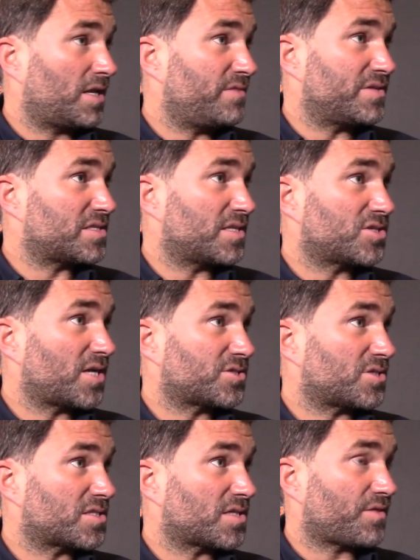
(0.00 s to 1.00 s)
to leave it to the
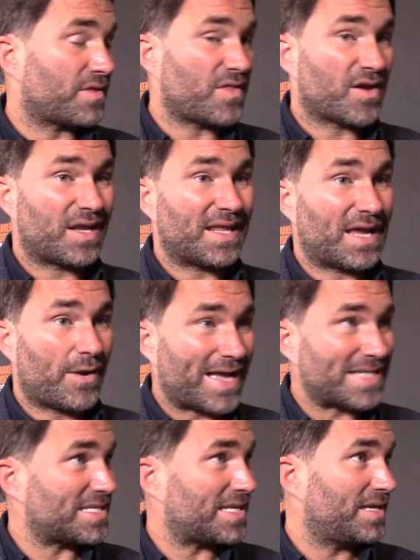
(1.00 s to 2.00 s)
judges, so I think they're going to go
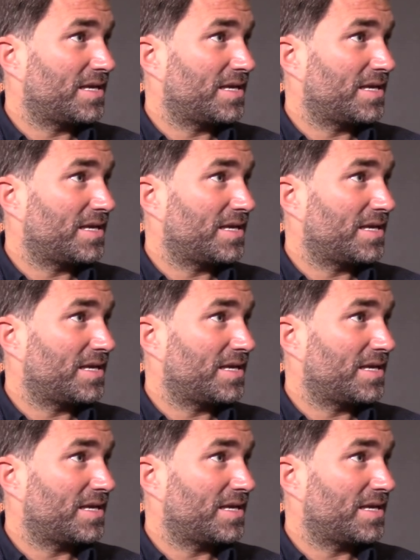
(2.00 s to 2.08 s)
at it.